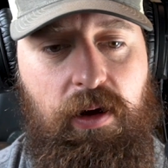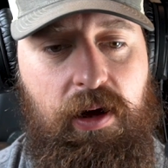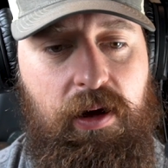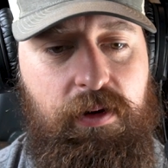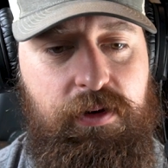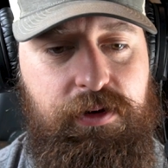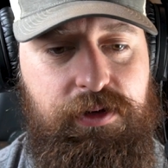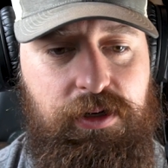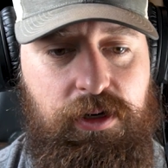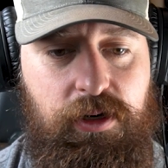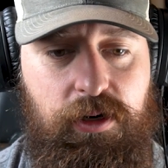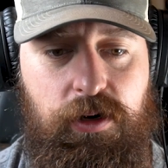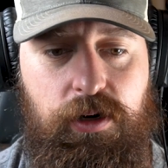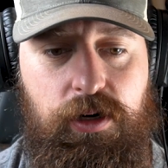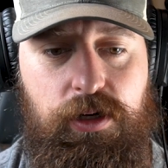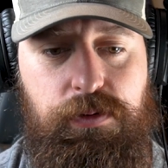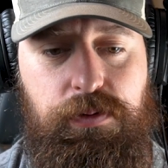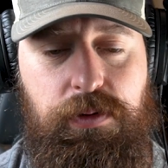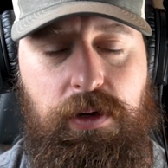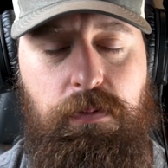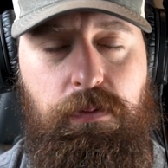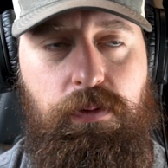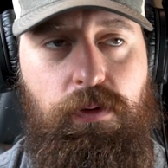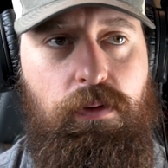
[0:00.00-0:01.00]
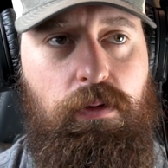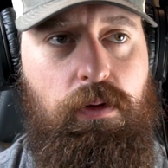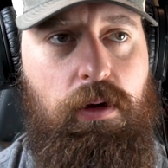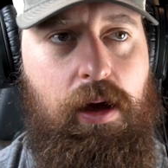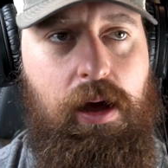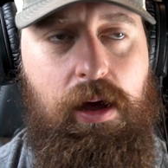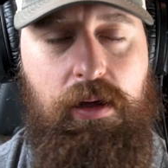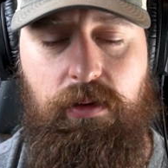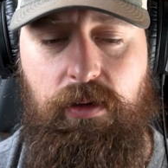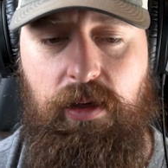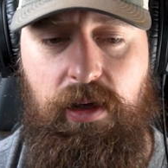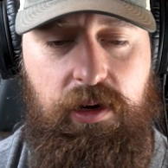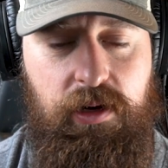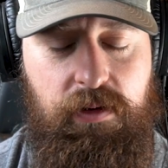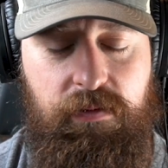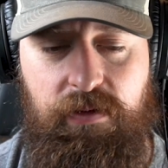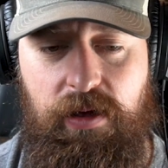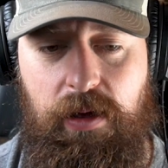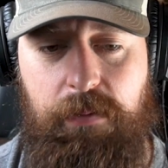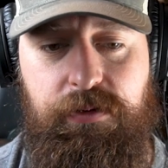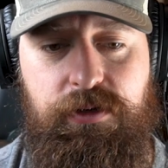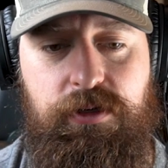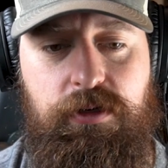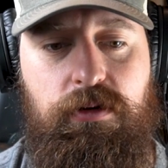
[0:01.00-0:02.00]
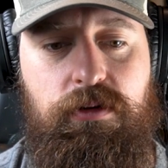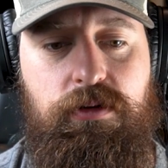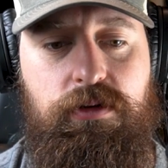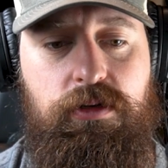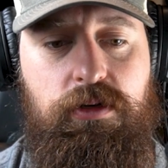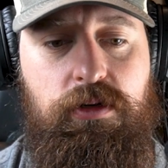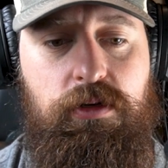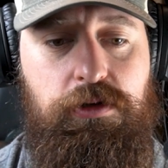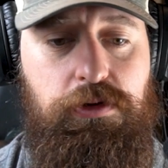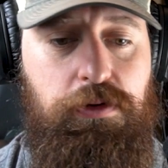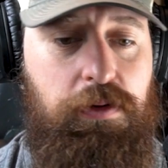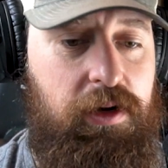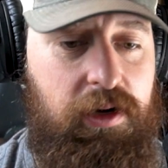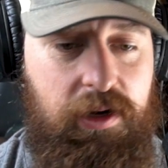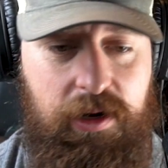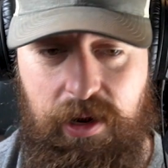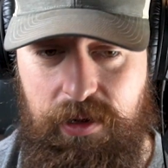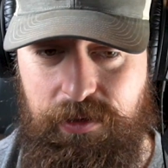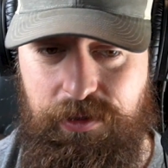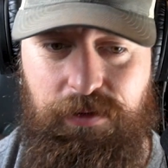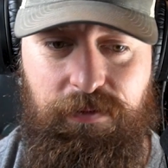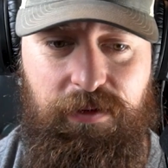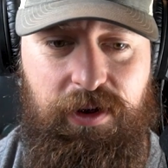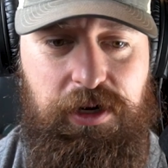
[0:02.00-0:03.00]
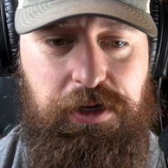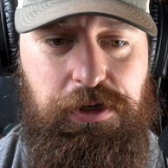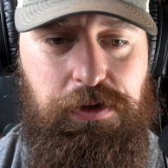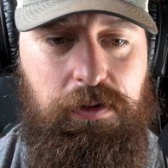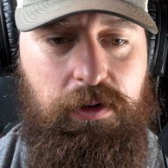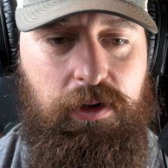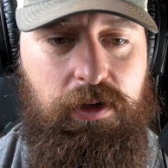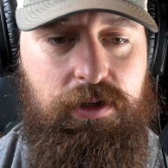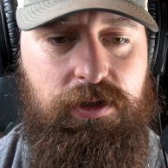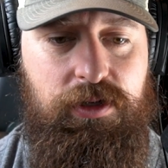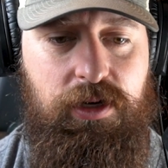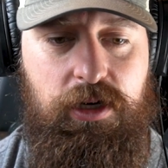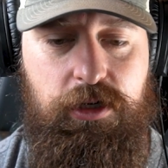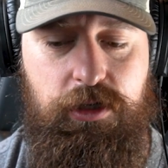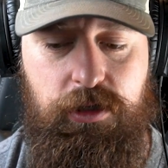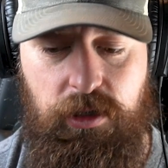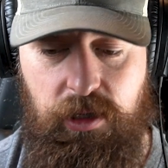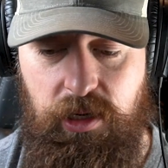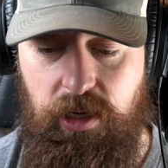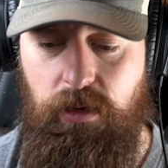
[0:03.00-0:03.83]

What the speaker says: I always encourage people at the end of the episodes to join a conservation organization,